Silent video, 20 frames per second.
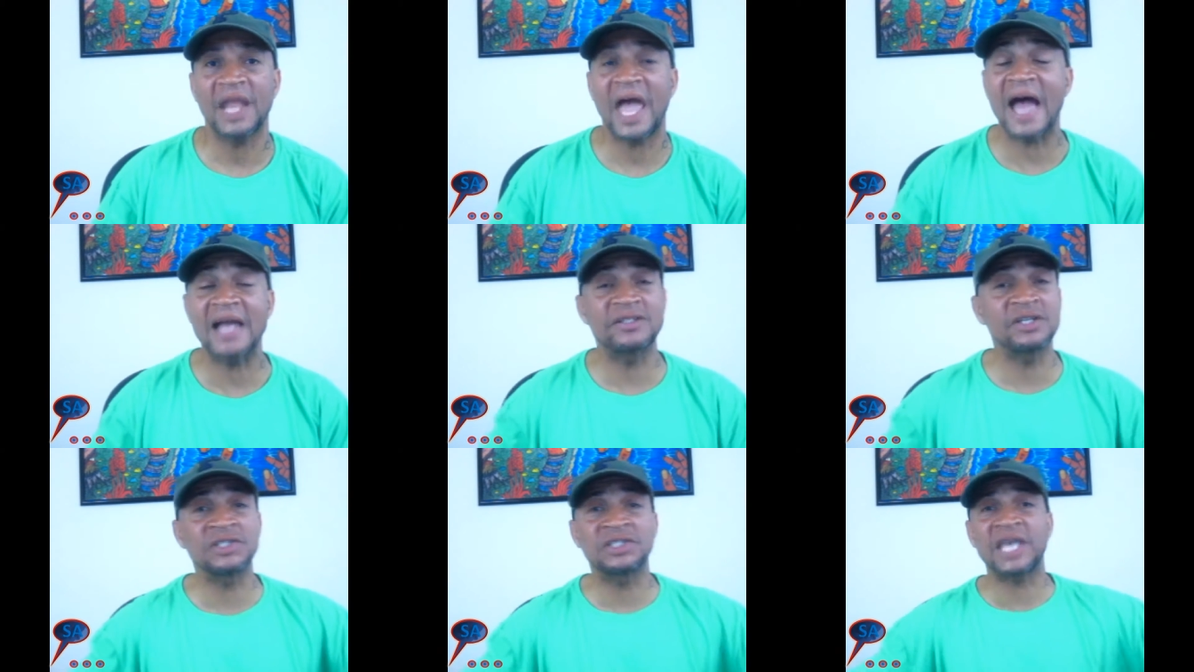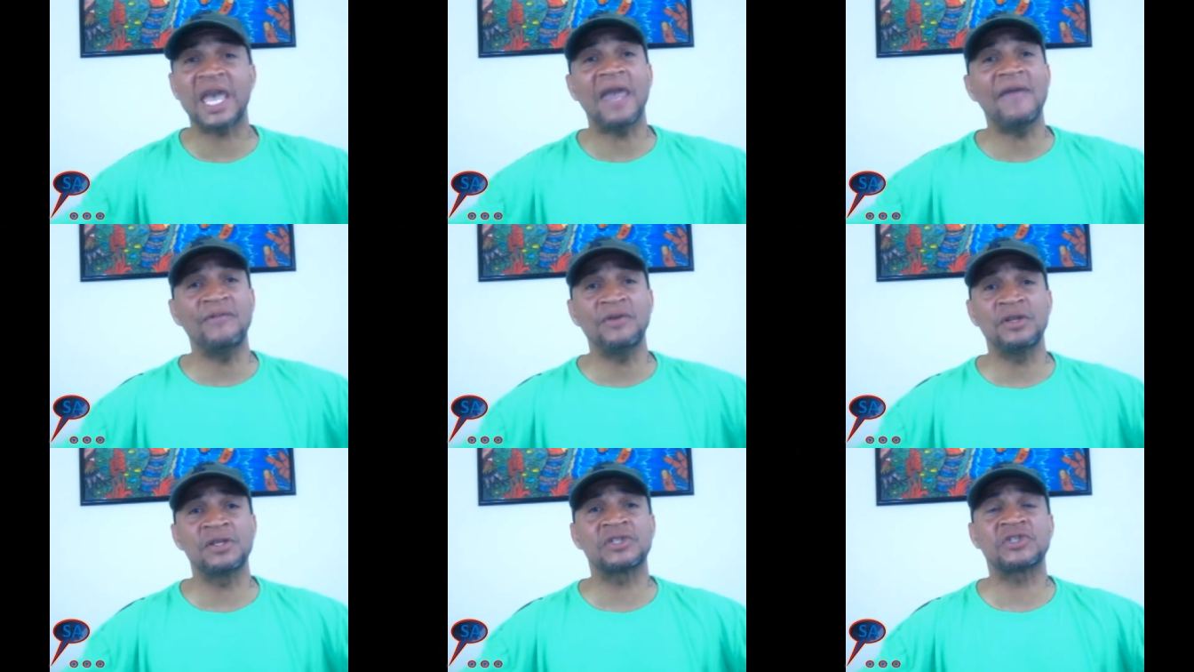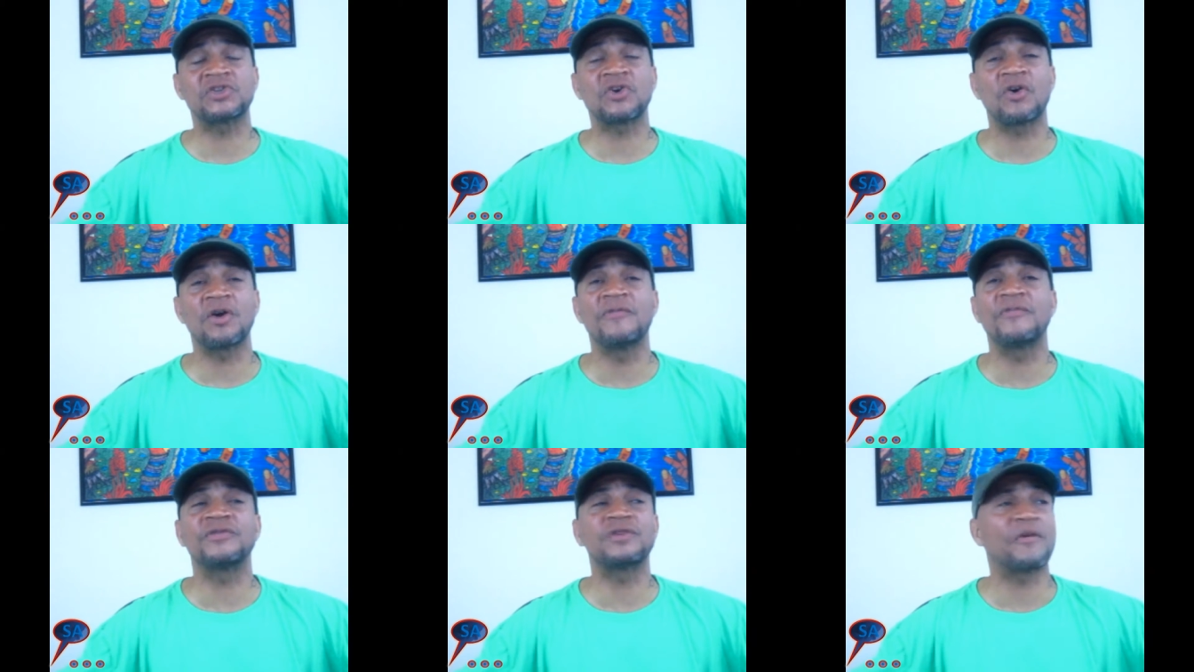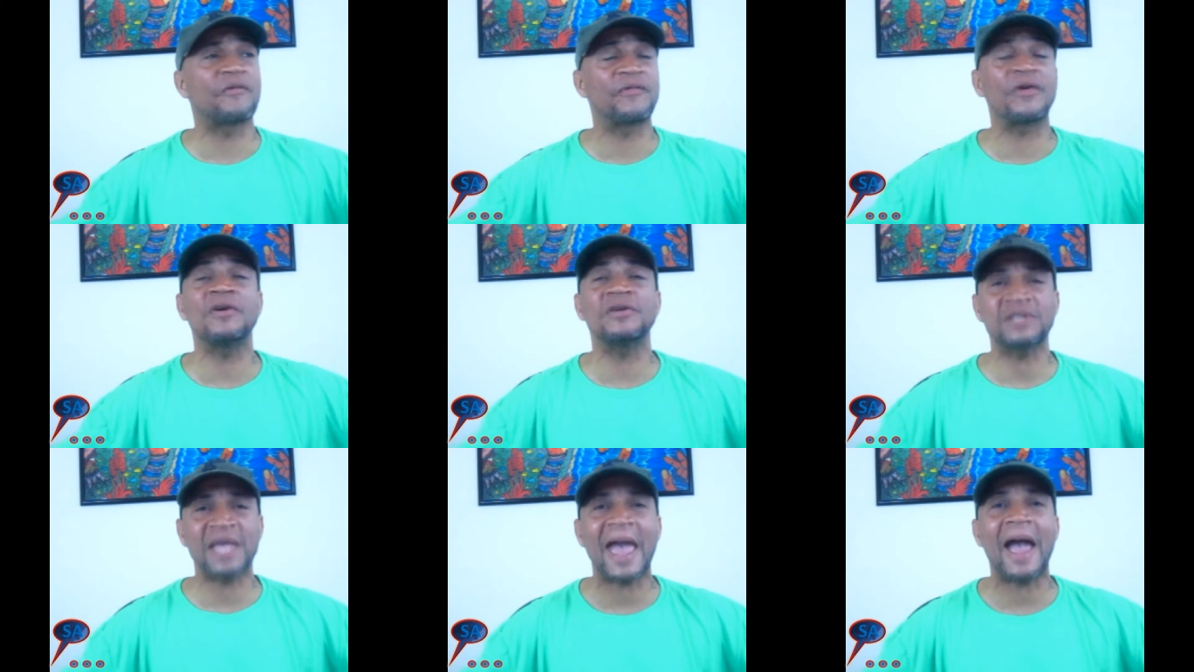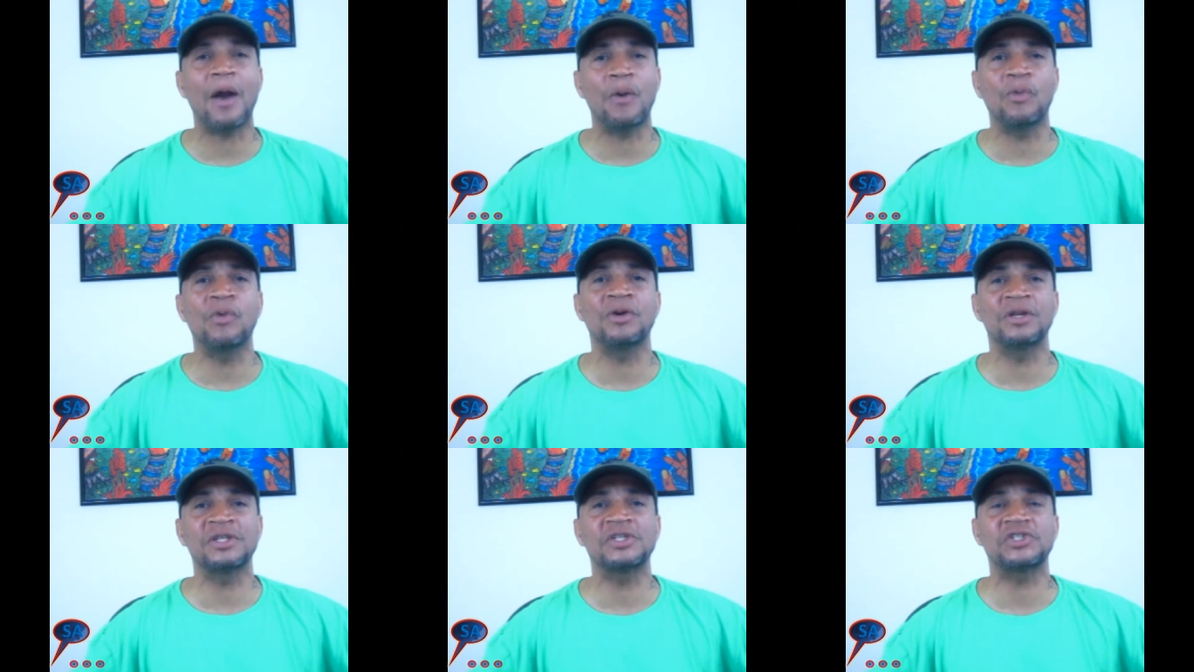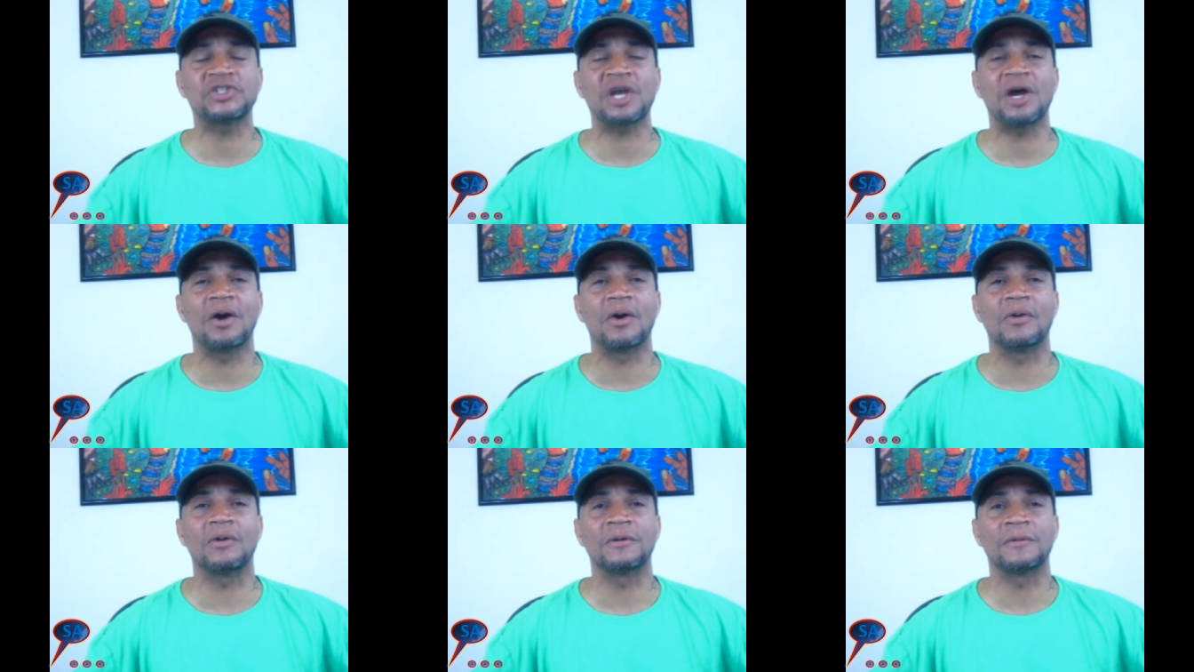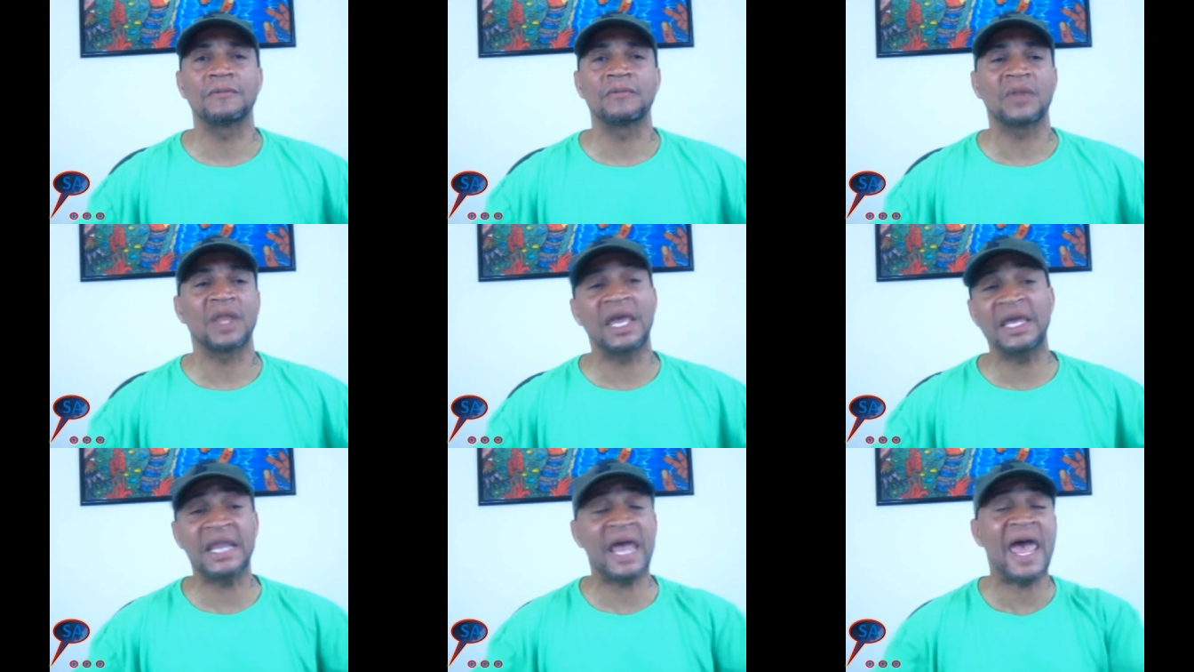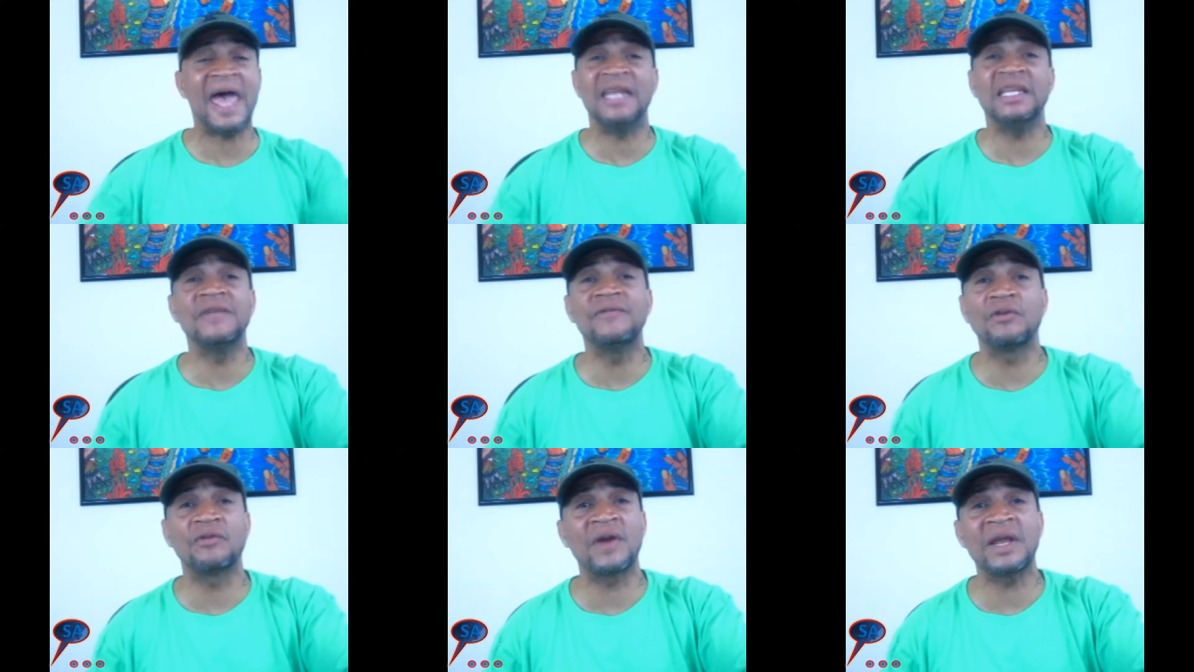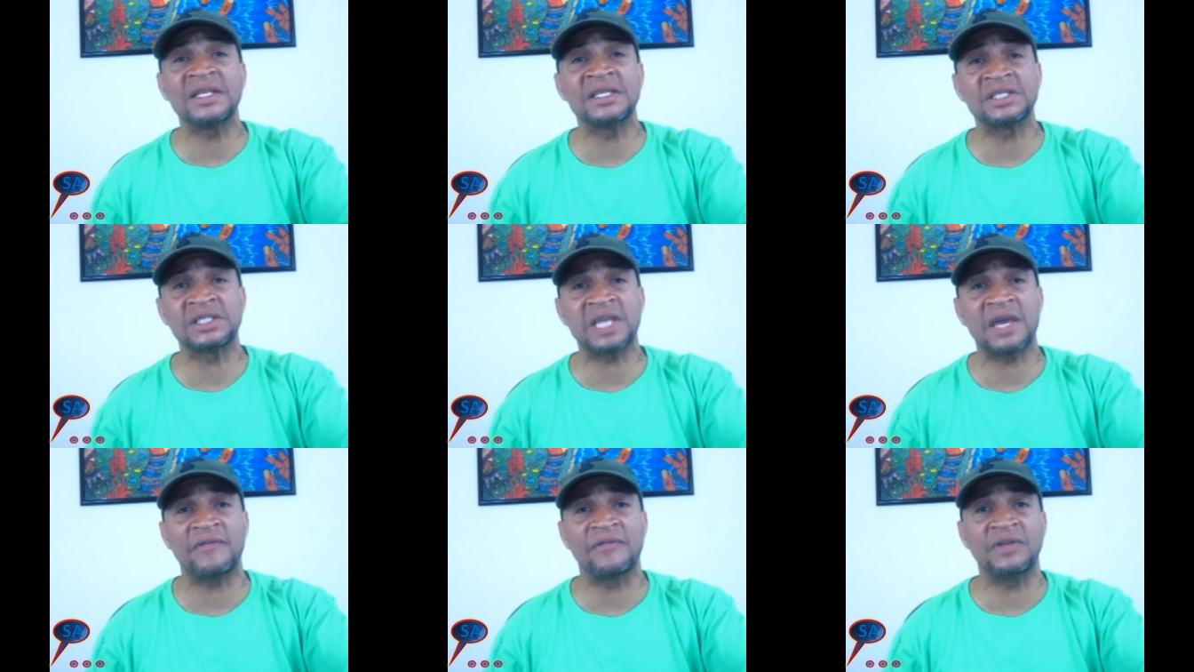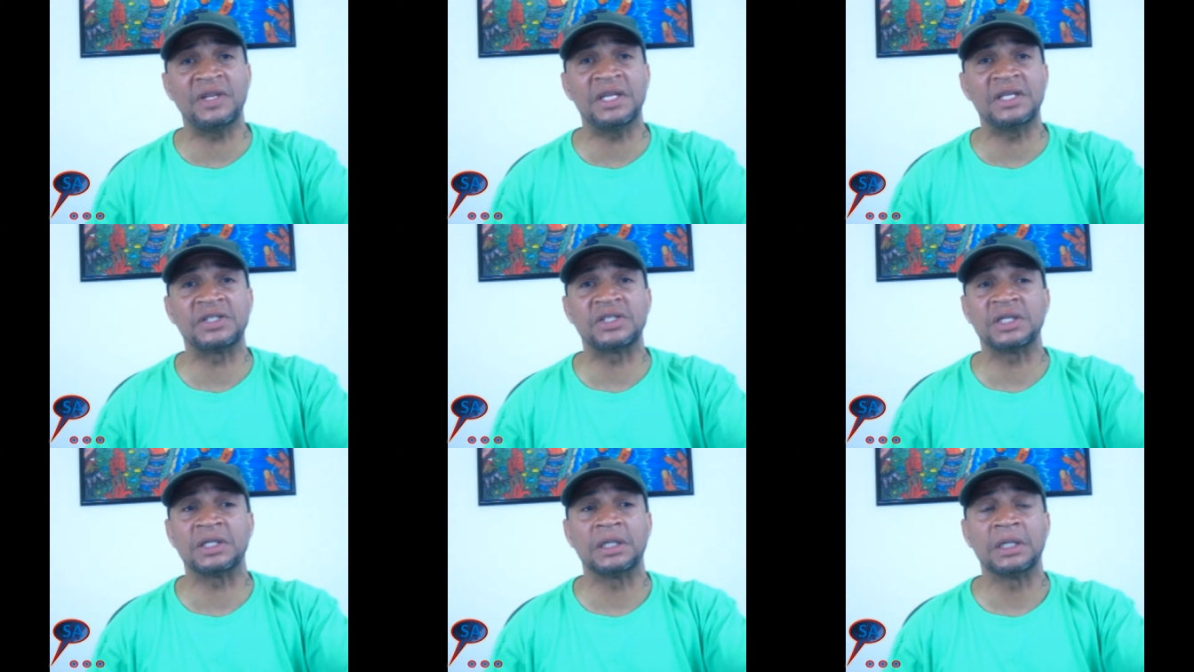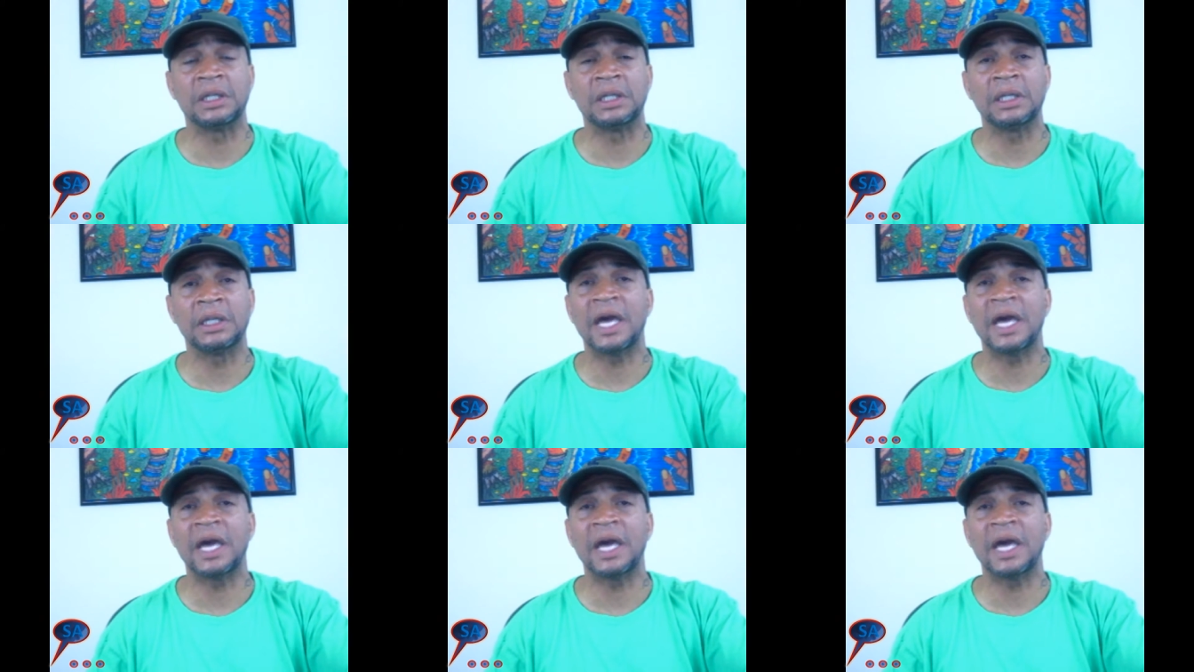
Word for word: I just gave you the story for the first hour of the show, and I hadn't even read this definition.